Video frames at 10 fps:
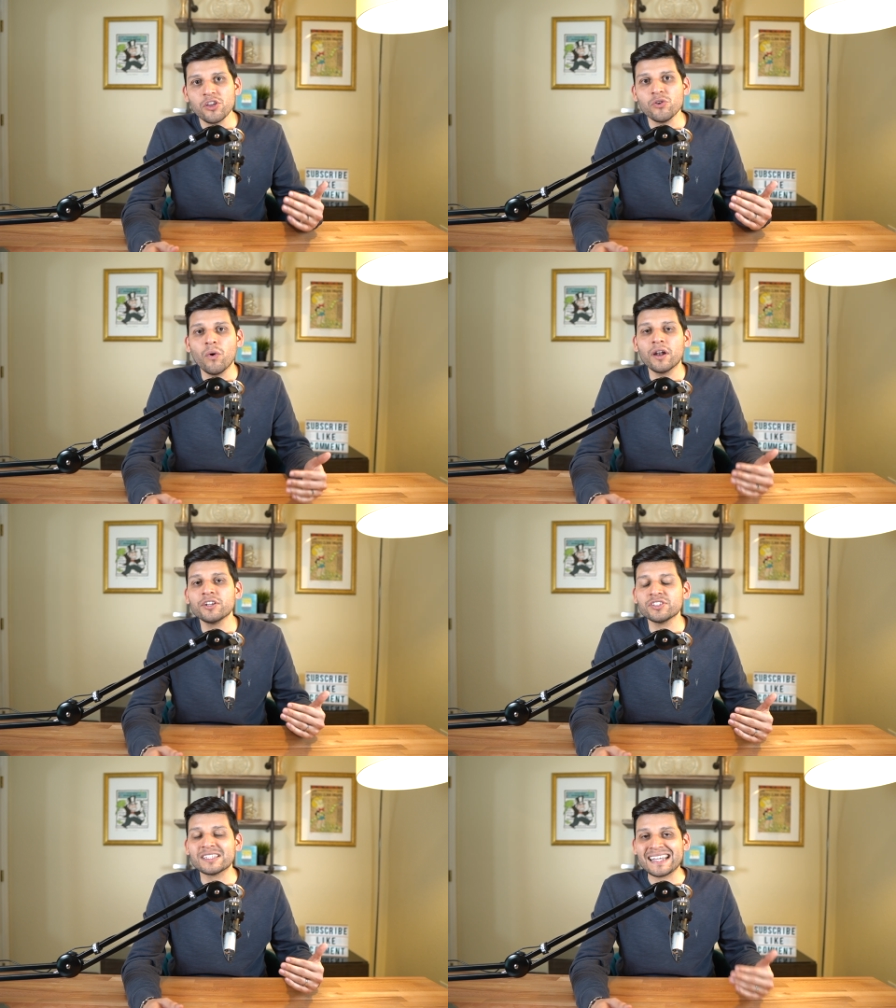You want to
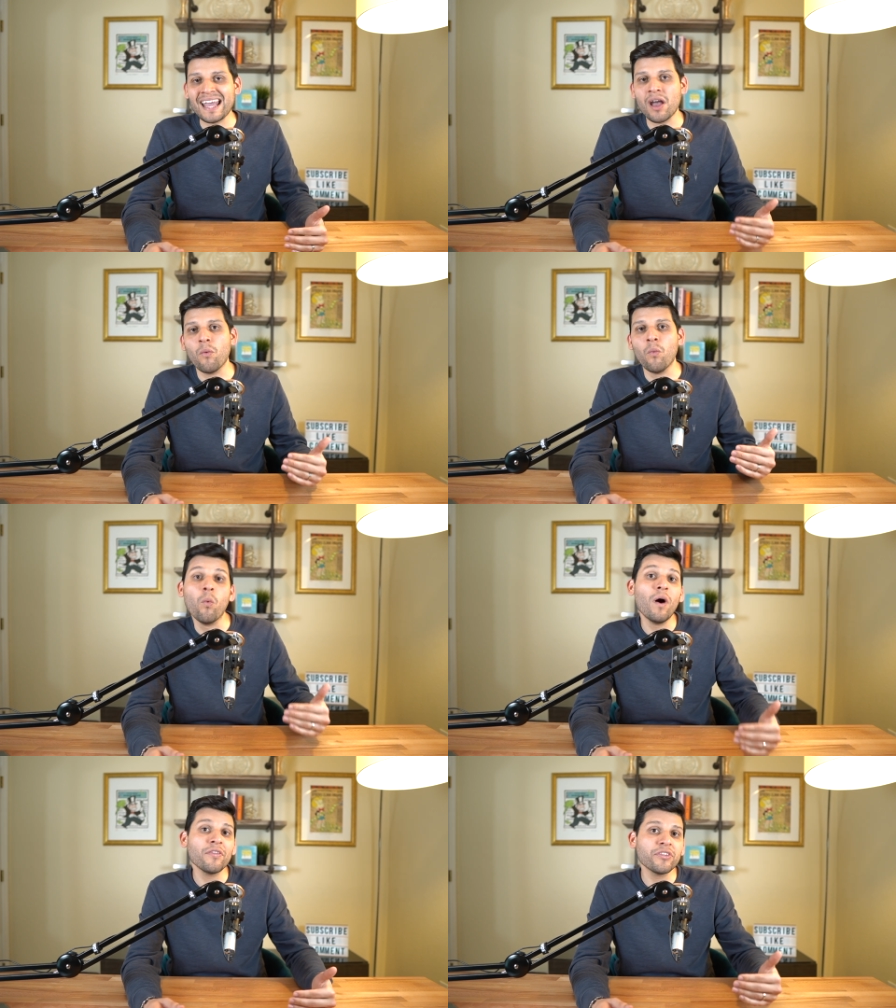just get
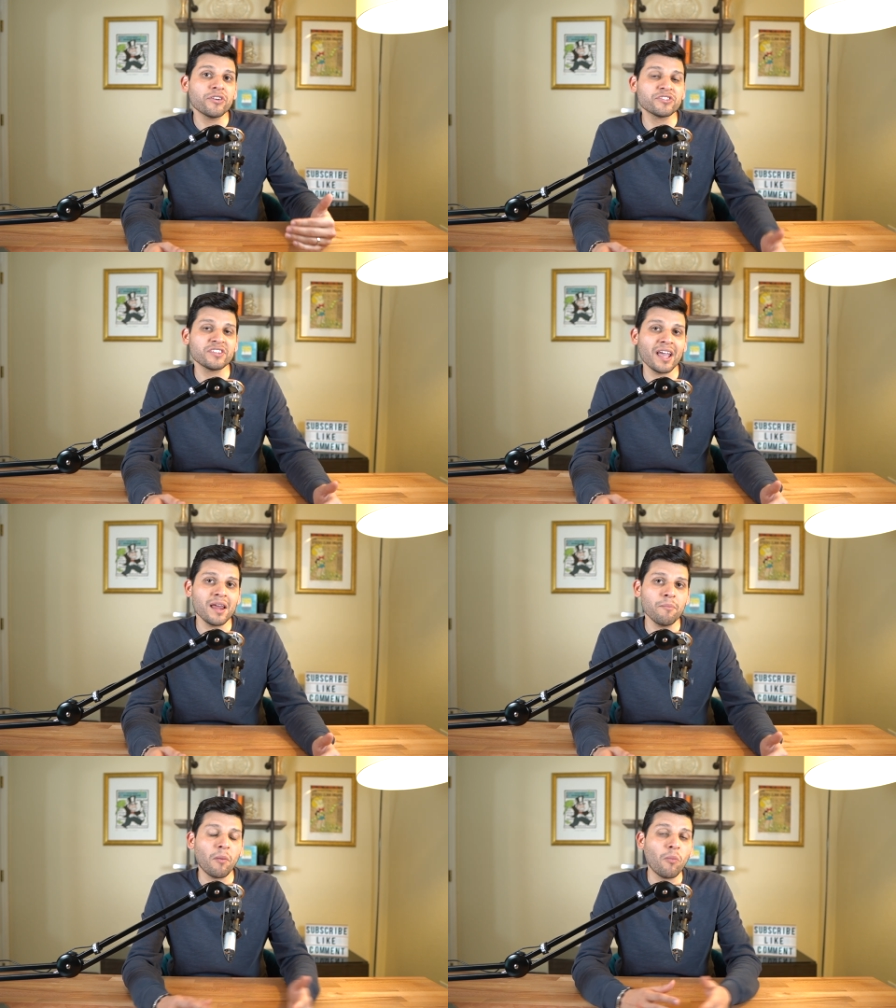what they're
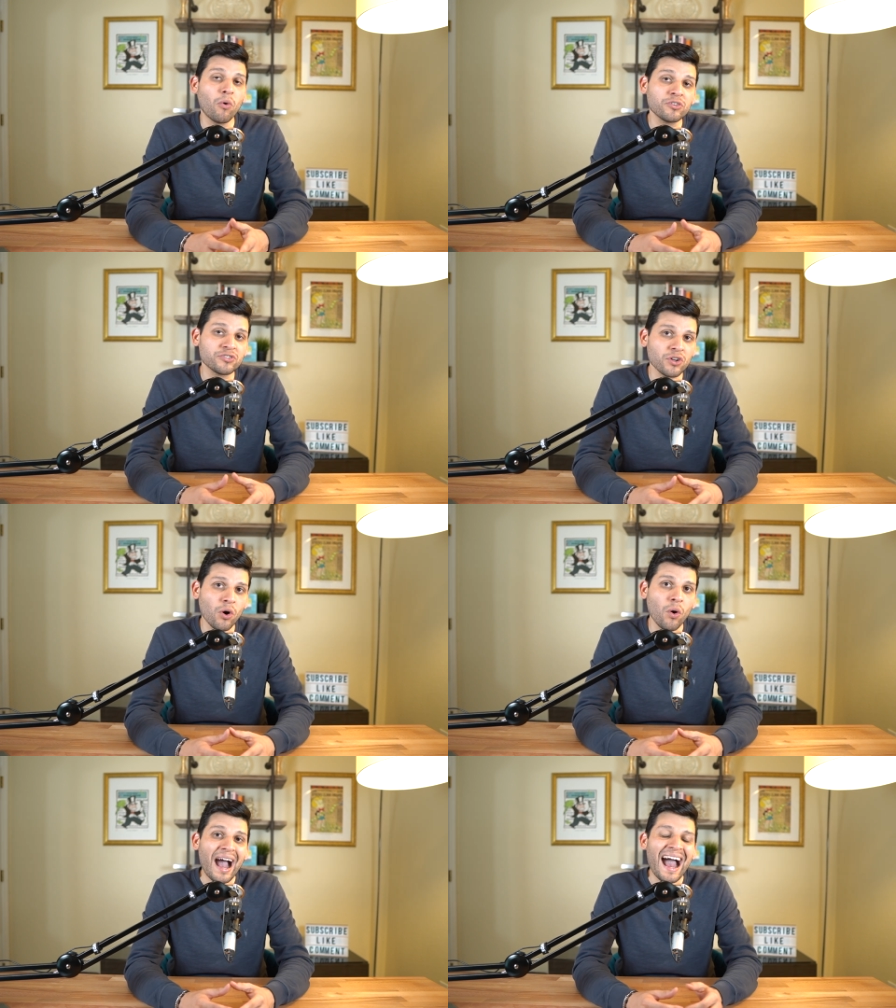saying, but more
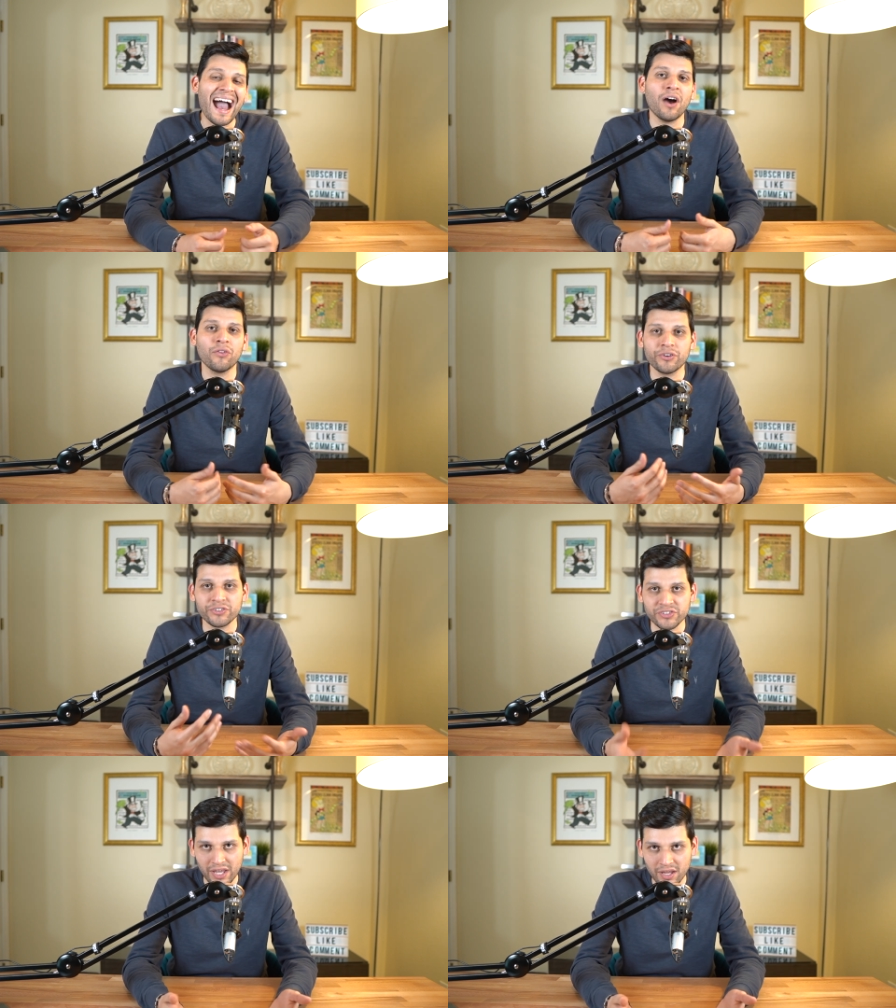so how they're
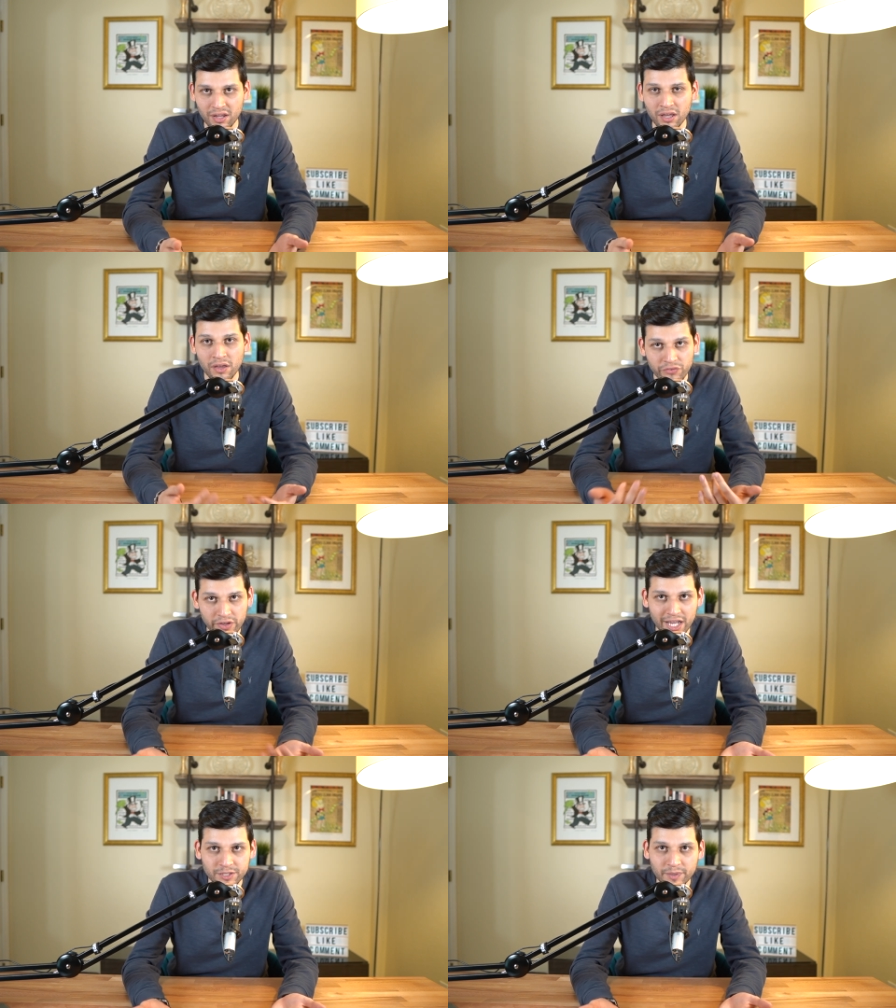saying it, if you
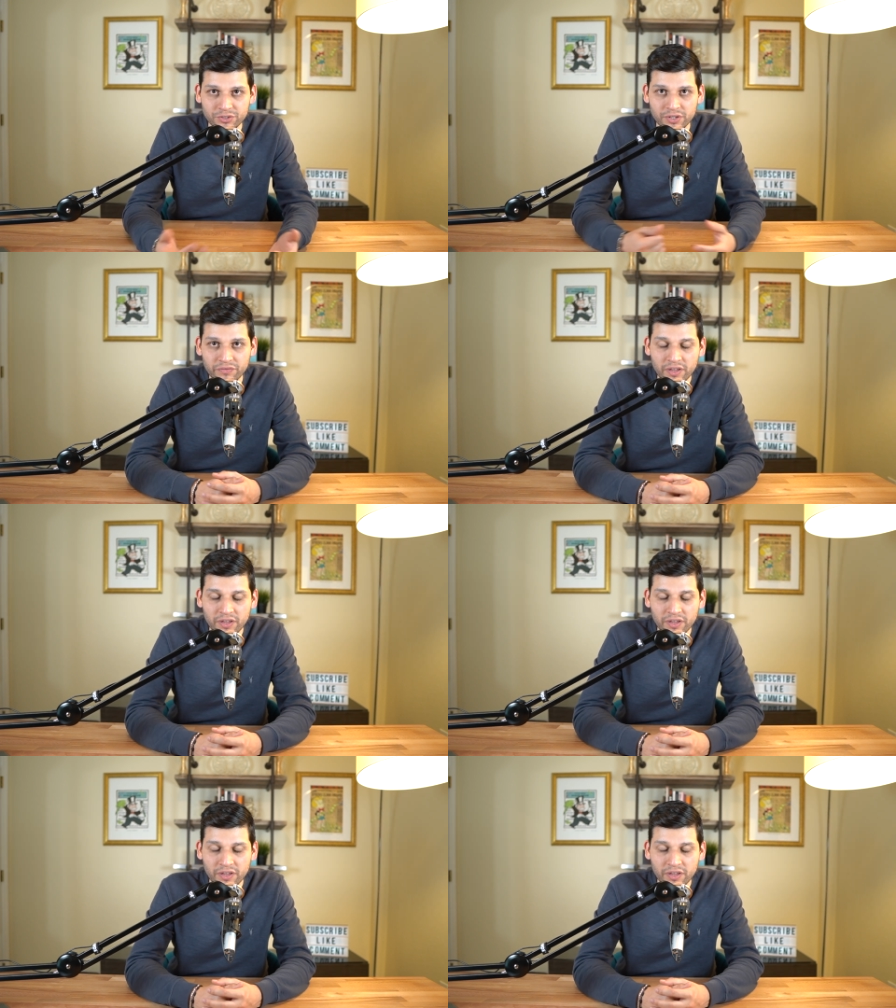catch my drift.